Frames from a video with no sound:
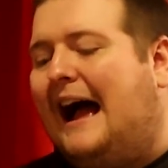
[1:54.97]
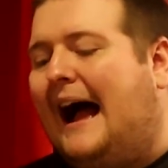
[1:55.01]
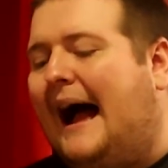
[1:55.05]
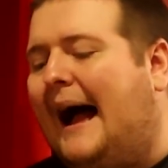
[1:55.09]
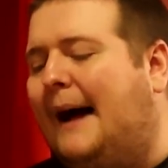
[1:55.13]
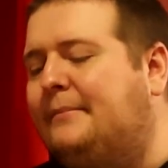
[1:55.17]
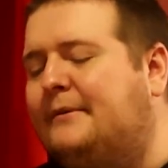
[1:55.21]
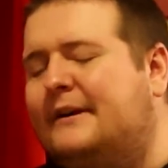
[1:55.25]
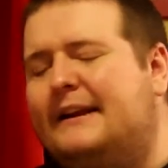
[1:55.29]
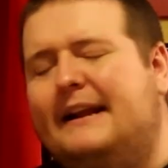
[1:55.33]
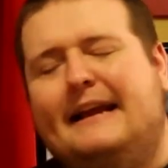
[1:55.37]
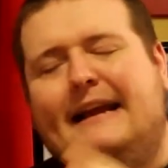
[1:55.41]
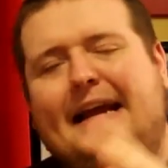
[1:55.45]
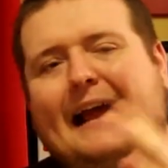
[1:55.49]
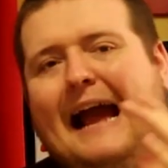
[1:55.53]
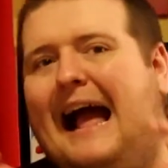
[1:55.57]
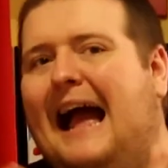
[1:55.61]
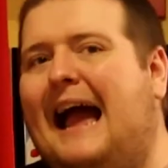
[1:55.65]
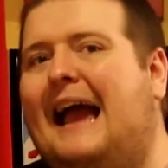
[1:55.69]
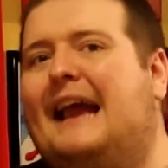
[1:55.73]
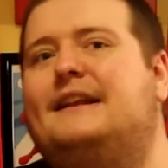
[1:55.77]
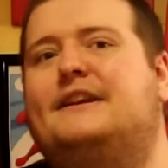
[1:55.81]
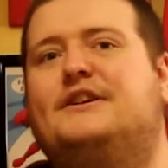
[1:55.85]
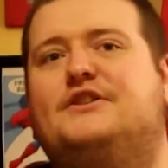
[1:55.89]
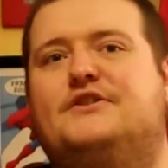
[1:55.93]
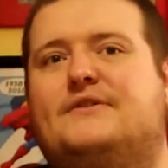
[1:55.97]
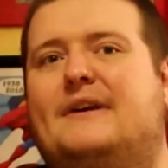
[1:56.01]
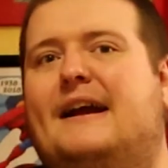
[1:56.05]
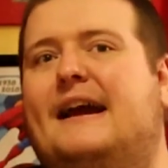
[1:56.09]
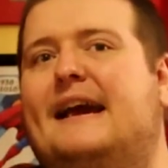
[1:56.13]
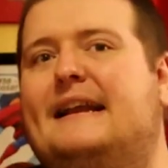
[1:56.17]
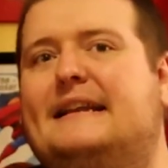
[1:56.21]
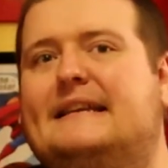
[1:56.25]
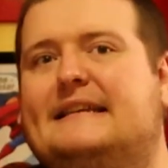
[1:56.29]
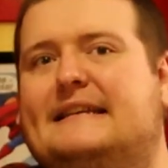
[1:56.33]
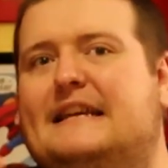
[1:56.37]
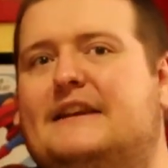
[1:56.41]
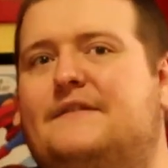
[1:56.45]
I'm going to kind of try
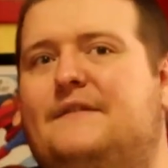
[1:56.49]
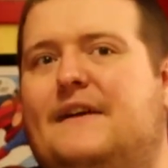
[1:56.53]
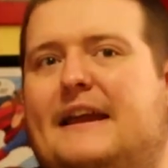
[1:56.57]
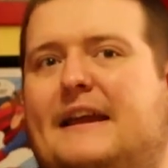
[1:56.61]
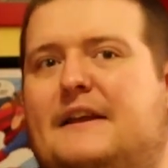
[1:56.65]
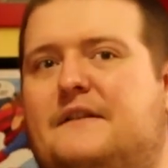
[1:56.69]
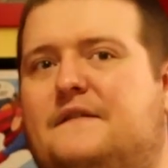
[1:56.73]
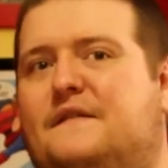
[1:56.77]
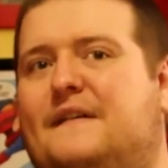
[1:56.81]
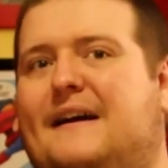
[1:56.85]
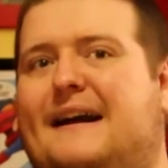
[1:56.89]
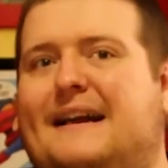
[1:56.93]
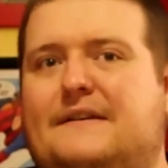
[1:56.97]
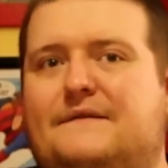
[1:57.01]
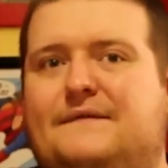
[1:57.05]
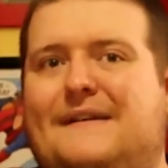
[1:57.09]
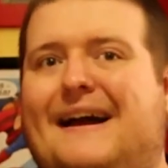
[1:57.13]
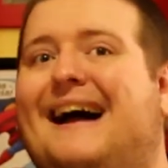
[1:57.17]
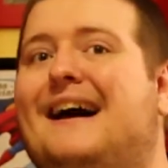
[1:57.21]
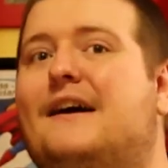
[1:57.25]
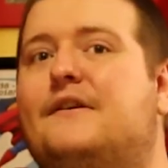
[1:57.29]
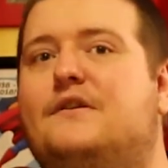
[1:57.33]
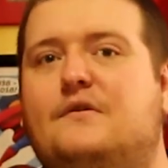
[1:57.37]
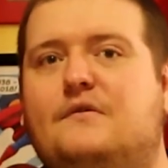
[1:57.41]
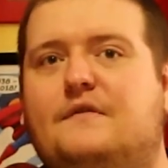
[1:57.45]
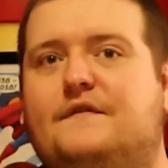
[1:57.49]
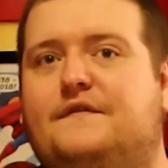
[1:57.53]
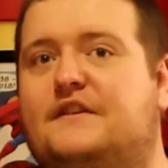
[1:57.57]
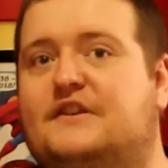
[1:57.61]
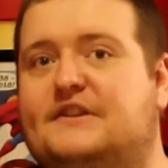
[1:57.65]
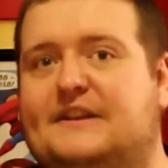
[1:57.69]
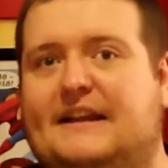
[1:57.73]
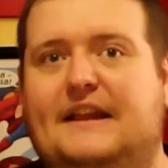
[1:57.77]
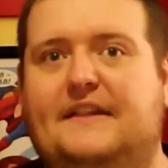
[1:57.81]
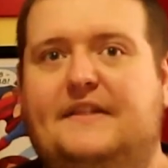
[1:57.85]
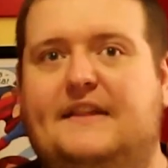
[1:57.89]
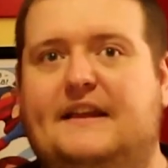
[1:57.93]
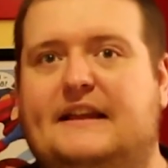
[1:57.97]
and see if I can find value if there's
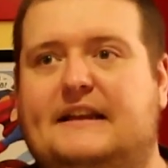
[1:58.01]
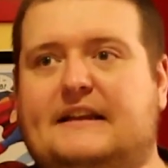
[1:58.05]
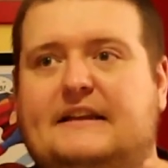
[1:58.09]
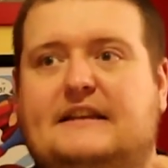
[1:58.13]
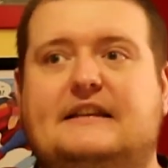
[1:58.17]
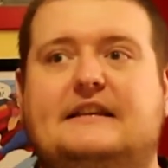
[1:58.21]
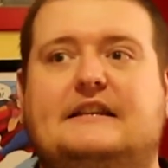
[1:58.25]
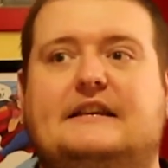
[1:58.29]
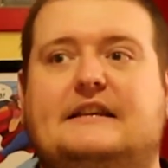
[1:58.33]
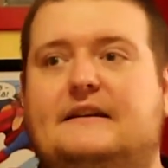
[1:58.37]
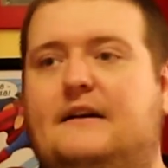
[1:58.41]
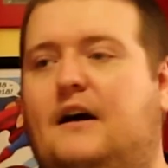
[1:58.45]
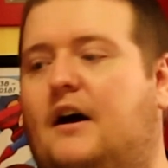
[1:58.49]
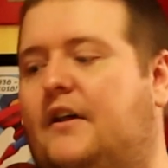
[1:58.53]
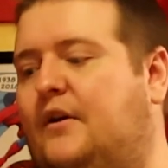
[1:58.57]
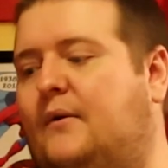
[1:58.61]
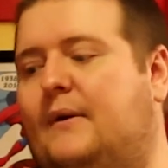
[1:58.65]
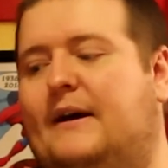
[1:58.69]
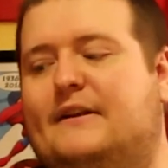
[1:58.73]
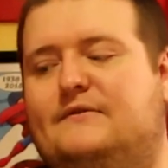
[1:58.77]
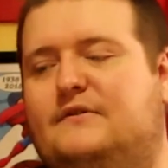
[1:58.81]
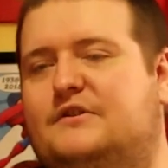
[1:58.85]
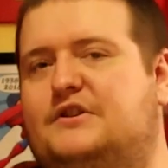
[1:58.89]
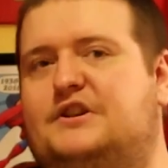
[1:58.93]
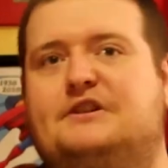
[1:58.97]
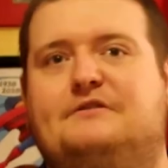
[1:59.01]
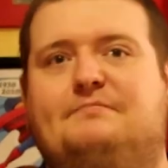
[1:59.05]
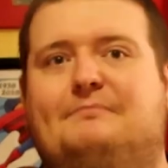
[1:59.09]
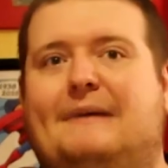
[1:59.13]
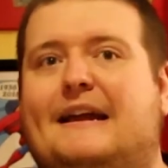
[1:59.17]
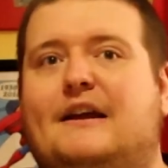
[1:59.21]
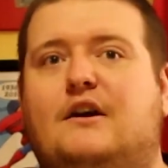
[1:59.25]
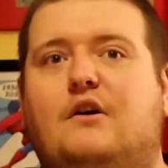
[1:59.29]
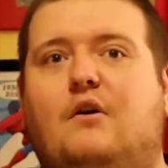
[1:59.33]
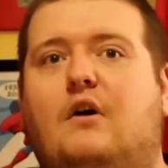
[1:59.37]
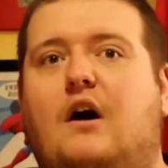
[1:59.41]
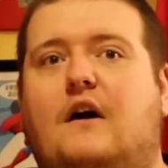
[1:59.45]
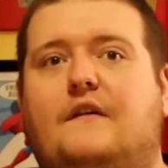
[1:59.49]
anything. Otherwise, we just
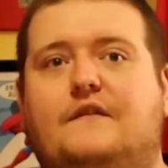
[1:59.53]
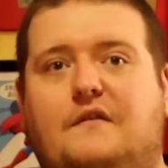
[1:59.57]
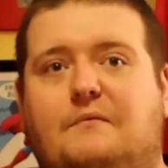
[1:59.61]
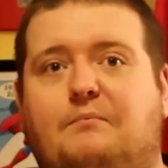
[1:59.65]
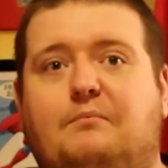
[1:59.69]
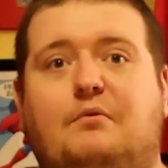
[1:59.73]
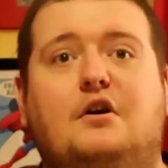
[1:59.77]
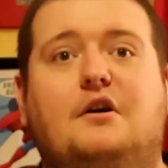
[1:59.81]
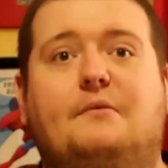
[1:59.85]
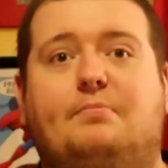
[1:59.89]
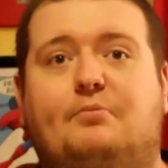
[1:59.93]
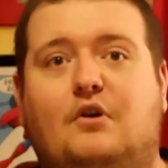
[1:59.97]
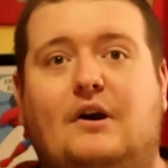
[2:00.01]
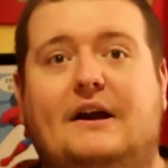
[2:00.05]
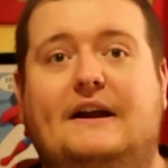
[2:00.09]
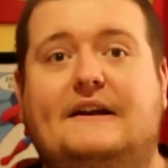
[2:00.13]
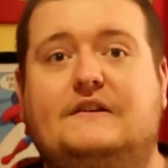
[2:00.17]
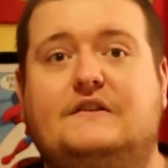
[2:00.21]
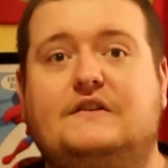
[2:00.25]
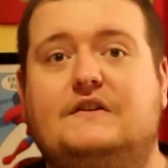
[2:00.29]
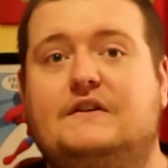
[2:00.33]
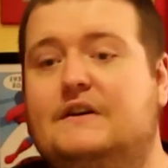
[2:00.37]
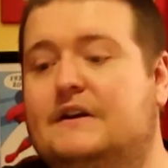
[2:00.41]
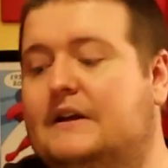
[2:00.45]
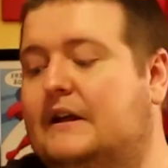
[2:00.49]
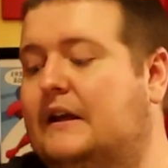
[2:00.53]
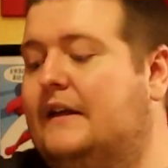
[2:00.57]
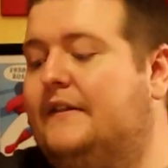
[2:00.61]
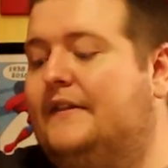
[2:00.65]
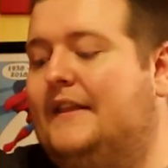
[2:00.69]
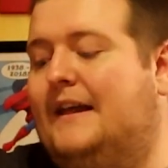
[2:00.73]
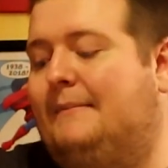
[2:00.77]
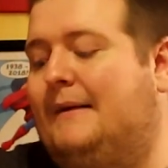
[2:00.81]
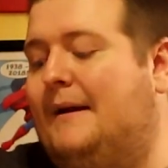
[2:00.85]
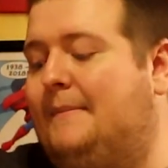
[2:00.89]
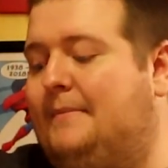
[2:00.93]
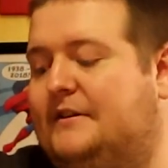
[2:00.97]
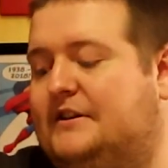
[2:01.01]
might go off of book price.
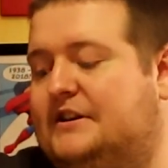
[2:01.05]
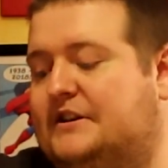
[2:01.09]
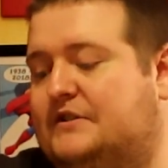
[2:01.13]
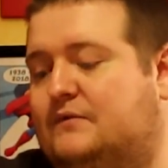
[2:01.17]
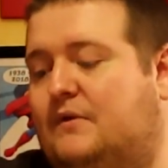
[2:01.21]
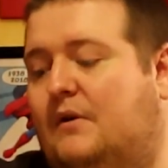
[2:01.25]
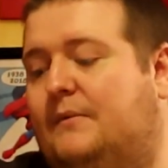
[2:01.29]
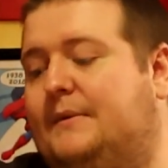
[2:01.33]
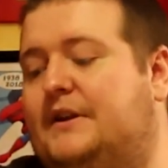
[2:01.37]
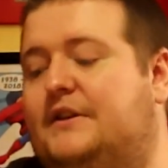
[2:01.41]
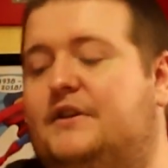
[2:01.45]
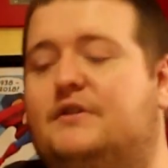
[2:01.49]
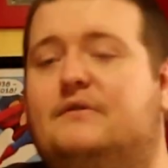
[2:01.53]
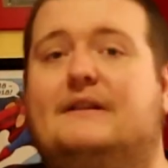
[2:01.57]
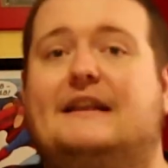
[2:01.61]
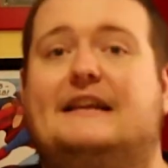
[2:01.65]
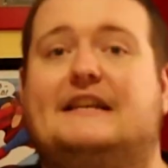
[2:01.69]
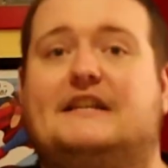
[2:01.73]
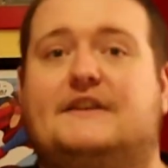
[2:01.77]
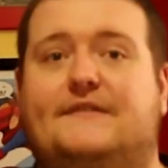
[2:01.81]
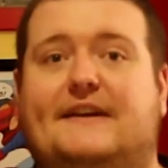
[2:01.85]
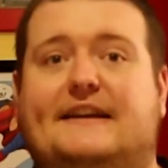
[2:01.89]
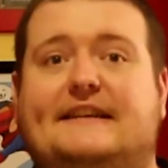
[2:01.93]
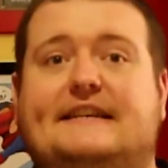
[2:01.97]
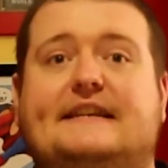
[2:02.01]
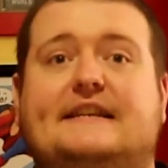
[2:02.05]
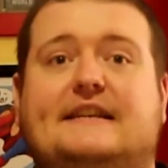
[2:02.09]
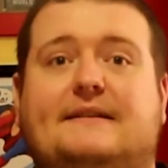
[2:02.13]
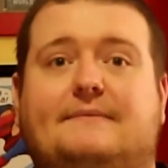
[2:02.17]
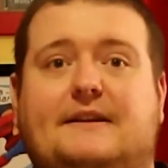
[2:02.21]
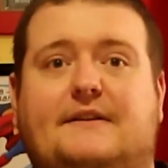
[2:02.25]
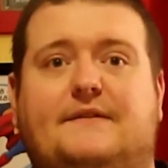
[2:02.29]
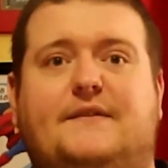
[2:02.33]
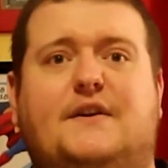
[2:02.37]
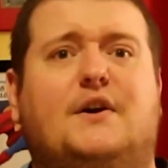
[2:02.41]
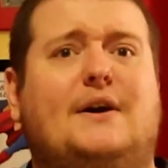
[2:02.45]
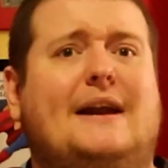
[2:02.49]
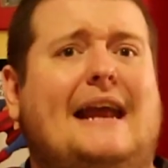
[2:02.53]
That might be just what we do, unless if I see
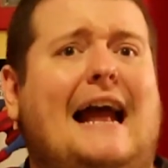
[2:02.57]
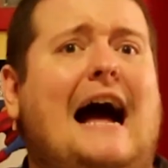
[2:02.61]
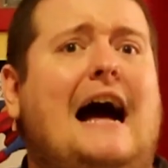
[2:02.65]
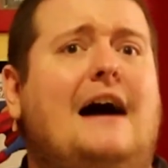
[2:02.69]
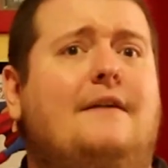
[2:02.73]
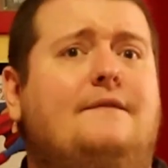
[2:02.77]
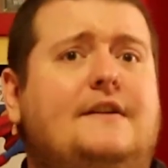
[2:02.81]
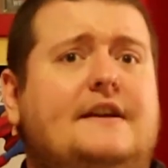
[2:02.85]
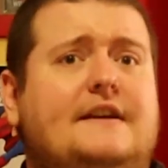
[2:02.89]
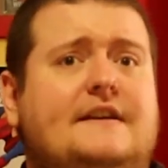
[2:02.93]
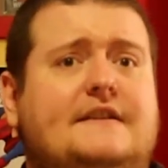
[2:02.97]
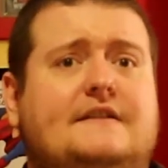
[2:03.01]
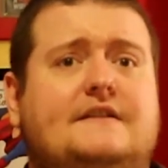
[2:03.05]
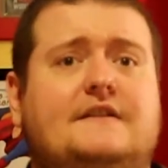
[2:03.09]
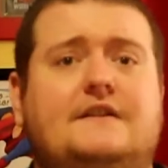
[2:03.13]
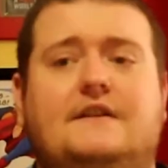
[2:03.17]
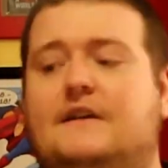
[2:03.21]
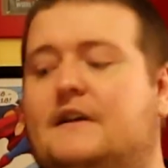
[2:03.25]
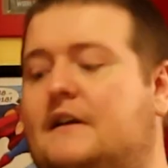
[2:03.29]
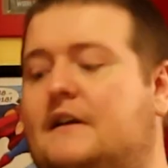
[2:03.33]
something very obvious.